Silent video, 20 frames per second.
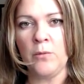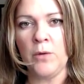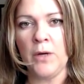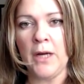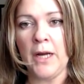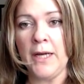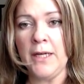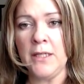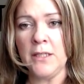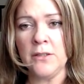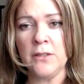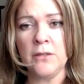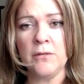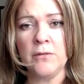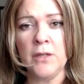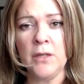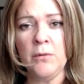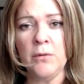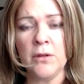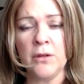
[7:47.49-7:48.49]
And when I
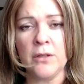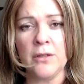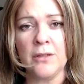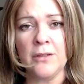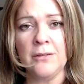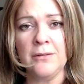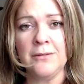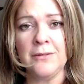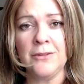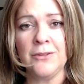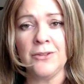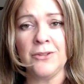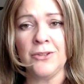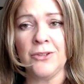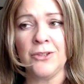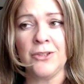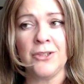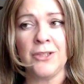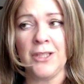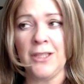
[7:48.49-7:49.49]
disagree with her,
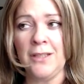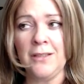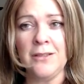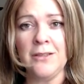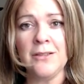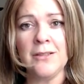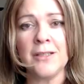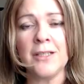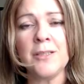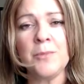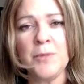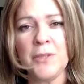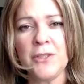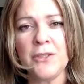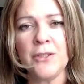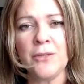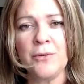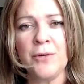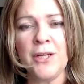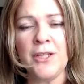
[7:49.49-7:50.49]
she just lets
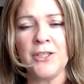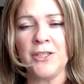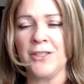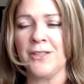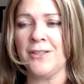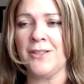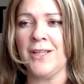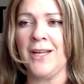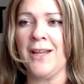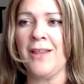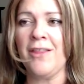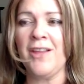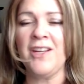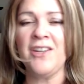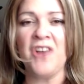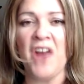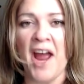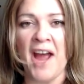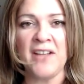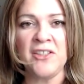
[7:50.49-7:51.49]
me disagree. She doesn't say
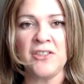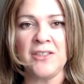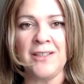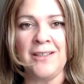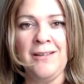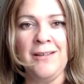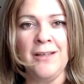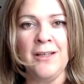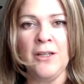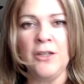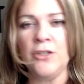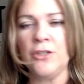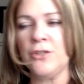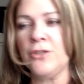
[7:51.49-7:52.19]
anything nasty.